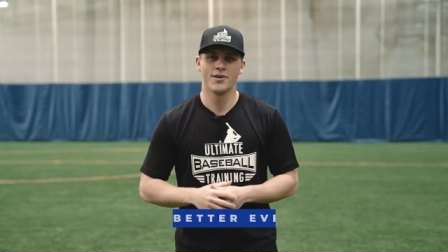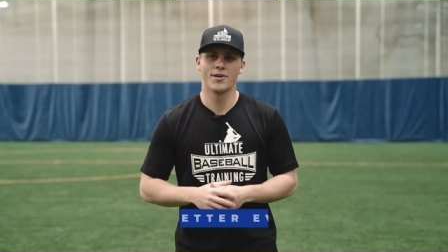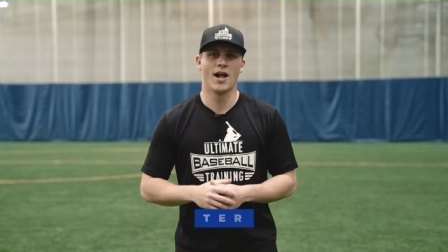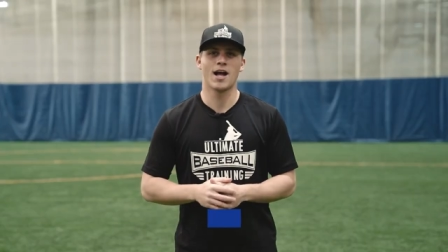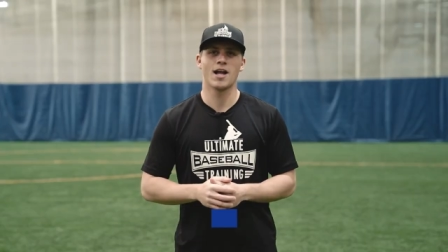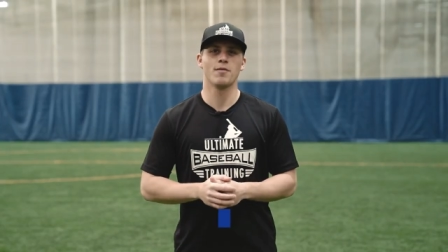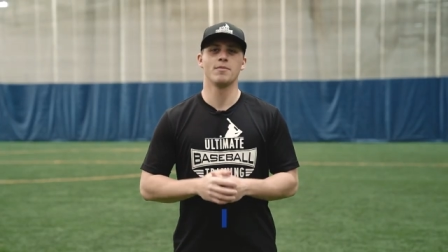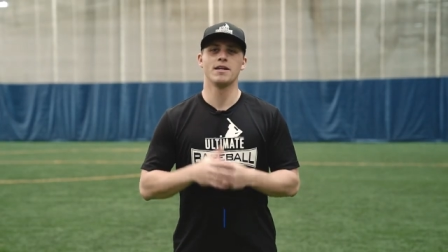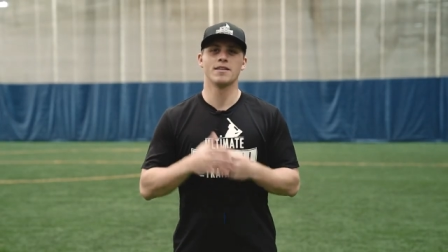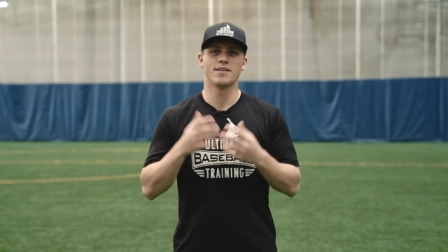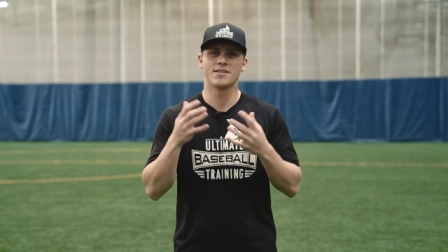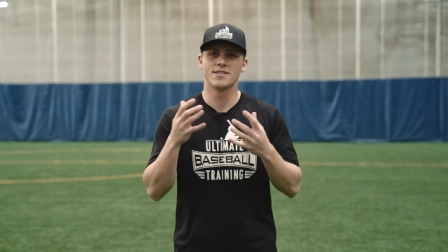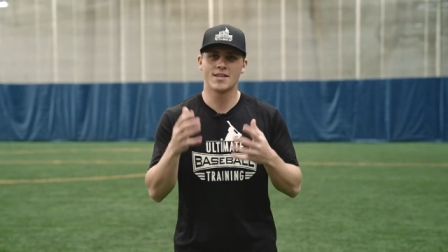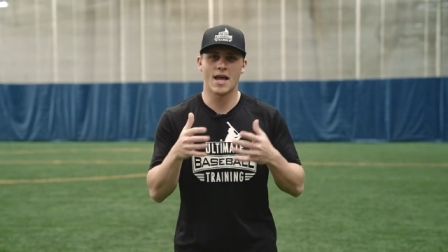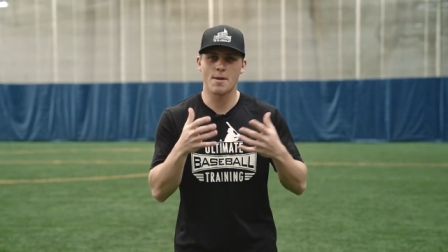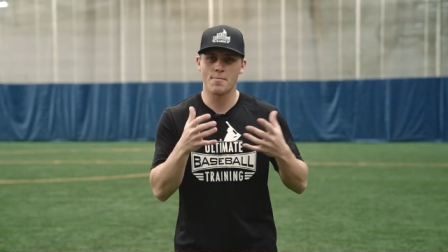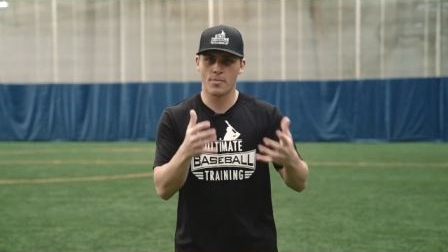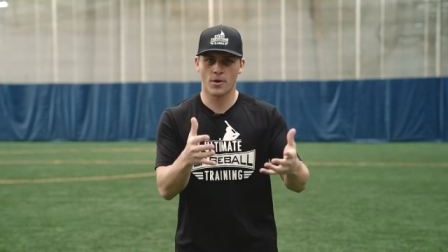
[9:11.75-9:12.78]
you're not gonna be the
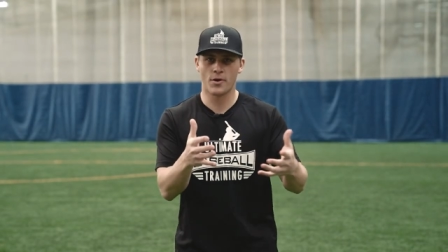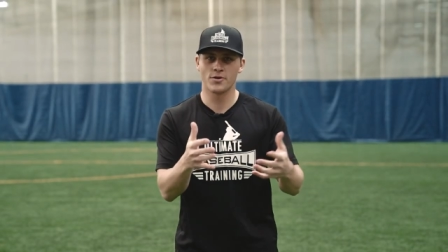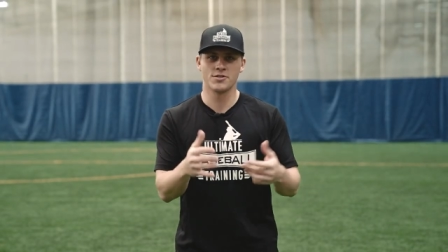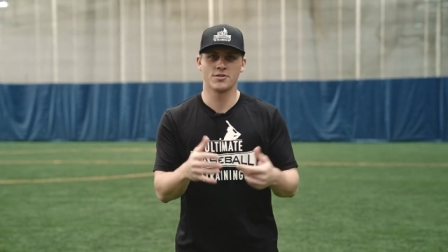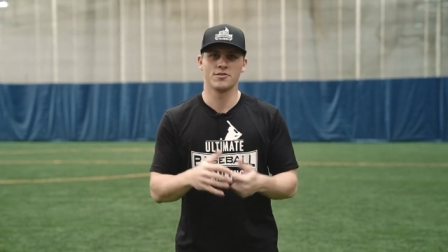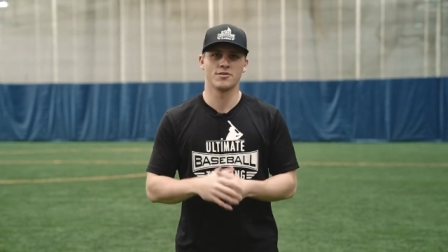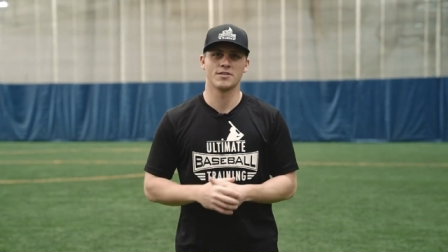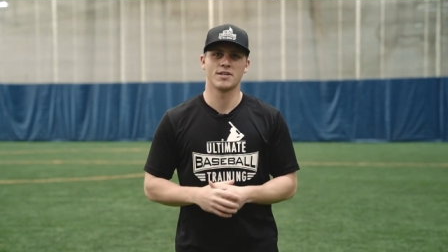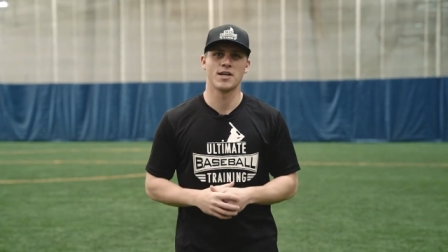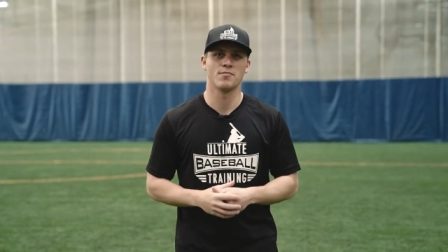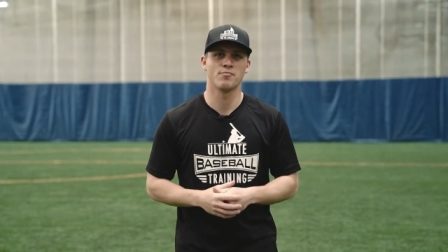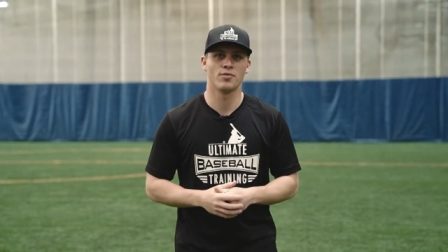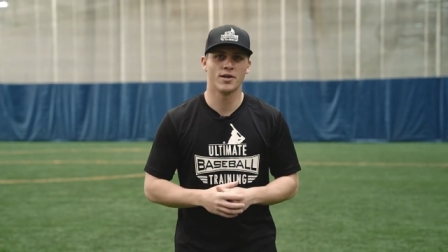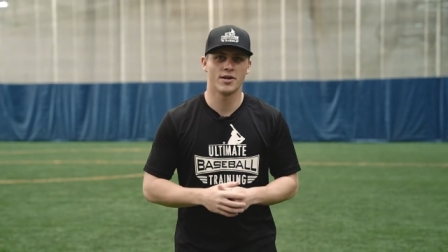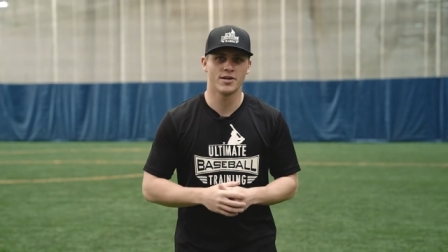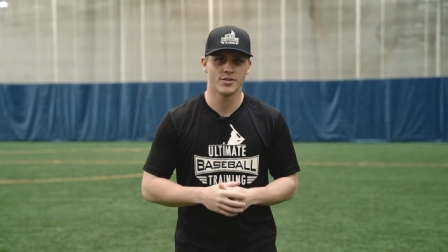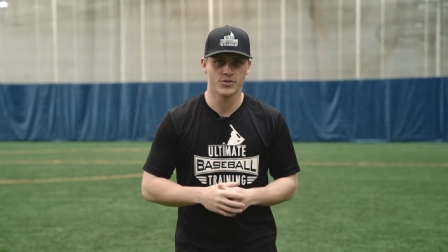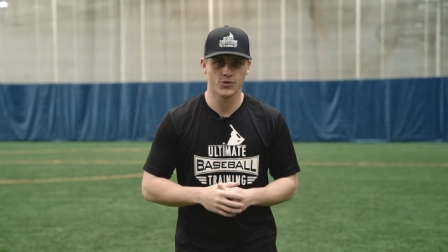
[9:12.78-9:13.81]
same person or same
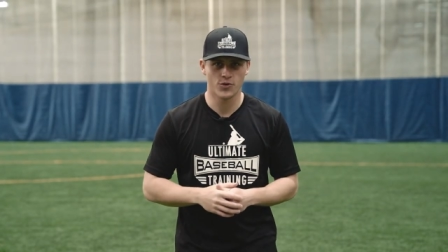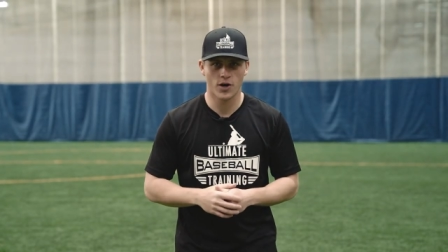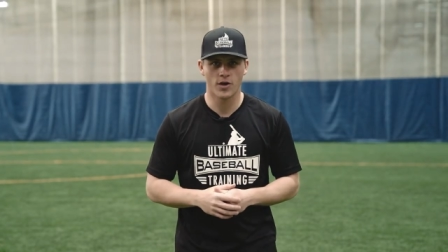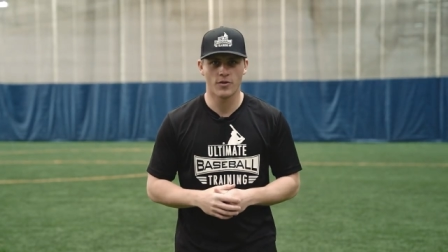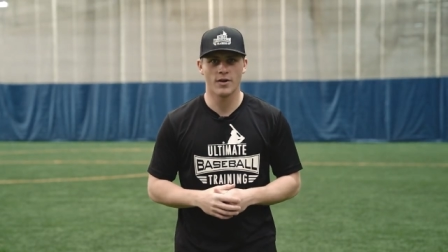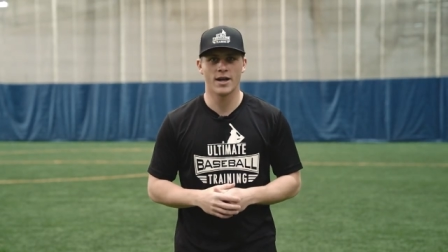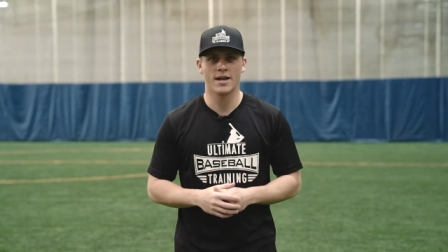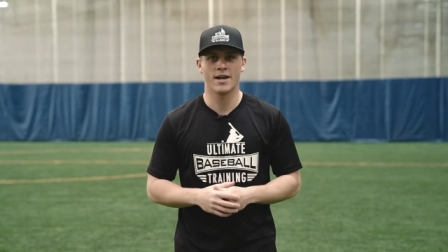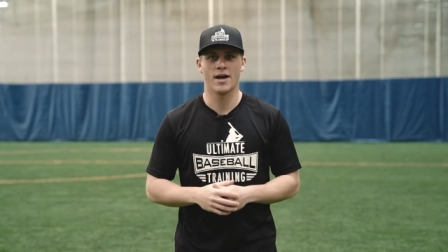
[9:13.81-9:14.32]
player as you are right